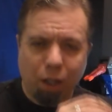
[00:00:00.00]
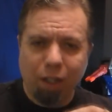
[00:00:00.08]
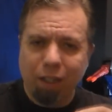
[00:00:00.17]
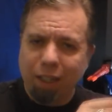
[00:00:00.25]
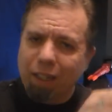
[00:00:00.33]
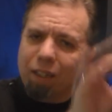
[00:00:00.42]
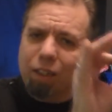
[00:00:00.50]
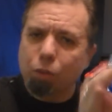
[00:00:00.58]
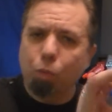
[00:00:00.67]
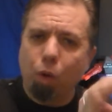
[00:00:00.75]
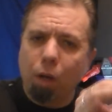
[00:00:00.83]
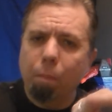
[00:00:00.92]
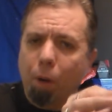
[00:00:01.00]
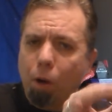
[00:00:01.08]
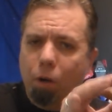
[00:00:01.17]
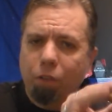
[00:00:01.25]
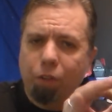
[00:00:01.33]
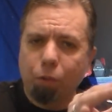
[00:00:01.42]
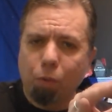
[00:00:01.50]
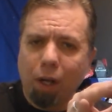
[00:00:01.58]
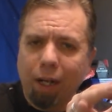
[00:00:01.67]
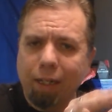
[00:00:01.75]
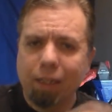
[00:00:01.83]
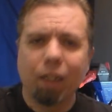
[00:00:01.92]
trying to get this one part of it
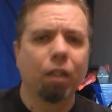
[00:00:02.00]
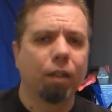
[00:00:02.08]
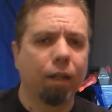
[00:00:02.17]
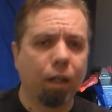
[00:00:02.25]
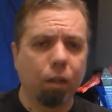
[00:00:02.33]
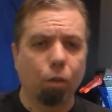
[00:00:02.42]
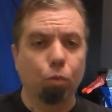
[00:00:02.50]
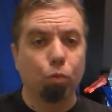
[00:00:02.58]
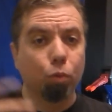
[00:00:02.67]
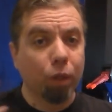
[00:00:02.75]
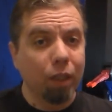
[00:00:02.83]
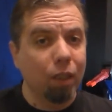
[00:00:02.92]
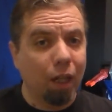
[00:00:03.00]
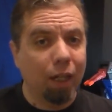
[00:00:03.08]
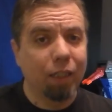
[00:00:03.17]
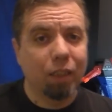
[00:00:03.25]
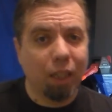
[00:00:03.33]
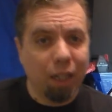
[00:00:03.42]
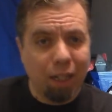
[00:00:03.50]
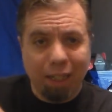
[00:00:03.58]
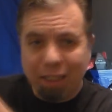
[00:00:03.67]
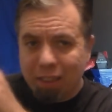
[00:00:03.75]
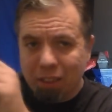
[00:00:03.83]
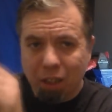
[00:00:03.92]
right that I don't realize that I
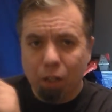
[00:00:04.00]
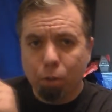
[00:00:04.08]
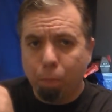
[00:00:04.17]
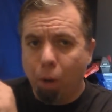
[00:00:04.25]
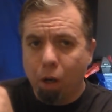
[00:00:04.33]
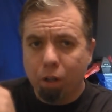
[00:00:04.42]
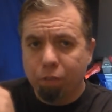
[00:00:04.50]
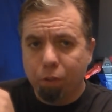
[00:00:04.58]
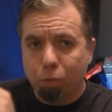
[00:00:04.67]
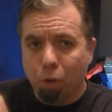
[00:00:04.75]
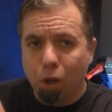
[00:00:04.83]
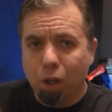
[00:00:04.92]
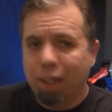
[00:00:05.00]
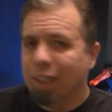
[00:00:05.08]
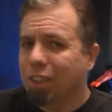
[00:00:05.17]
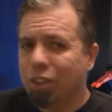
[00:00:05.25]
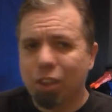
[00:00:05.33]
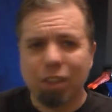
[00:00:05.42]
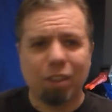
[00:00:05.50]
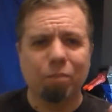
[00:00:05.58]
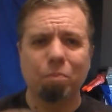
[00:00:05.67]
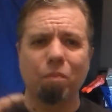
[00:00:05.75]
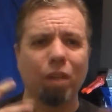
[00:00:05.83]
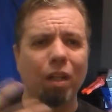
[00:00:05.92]
get this other part of it wrong, and it's just
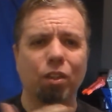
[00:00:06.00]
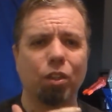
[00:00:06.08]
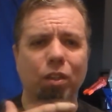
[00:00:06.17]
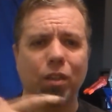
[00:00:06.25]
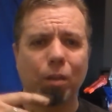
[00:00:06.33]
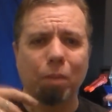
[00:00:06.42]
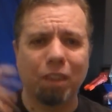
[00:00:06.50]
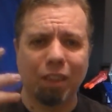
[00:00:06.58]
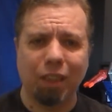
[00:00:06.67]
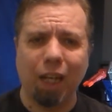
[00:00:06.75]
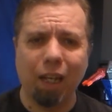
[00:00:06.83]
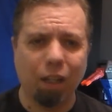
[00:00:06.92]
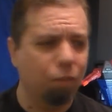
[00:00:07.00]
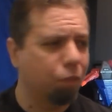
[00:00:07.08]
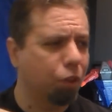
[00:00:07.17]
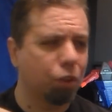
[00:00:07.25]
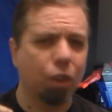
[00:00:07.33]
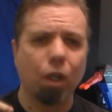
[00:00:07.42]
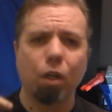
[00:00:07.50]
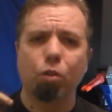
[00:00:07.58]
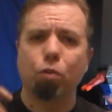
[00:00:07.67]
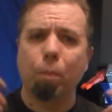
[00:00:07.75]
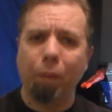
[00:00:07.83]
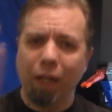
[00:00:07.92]
a mistake of just
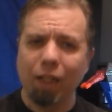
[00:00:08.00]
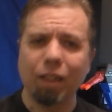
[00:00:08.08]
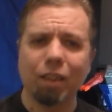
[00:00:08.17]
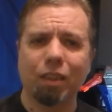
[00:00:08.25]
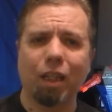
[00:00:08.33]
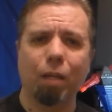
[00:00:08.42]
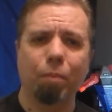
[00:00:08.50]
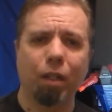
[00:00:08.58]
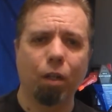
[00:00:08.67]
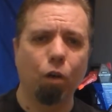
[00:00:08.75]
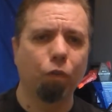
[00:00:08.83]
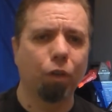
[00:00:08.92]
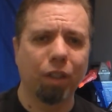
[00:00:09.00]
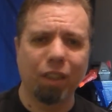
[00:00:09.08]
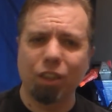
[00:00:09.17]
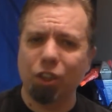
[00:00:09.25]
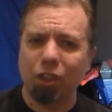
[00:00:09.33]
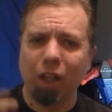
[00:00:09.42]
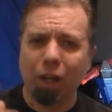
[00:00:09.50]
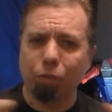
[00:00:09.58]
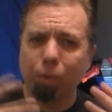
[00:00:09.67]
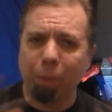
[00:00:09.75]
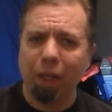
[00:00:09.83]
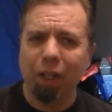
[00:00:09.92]
repeating the same thing over and then just not
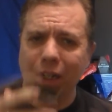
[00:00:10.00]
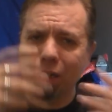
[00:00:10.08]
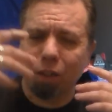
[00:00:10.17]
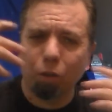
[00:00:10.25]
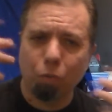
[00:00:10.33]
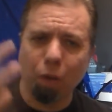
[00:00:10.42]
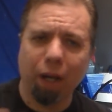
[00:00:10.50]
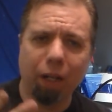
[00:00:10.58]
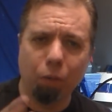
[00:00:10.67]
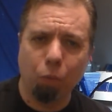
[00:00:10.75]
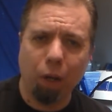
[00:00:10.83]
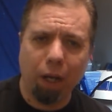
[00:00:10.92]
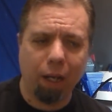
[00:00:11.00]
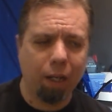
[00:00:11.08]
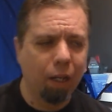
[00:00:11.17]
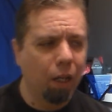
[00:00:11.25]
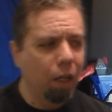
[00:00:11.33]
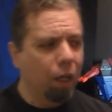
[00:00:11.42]
repeating it the right way.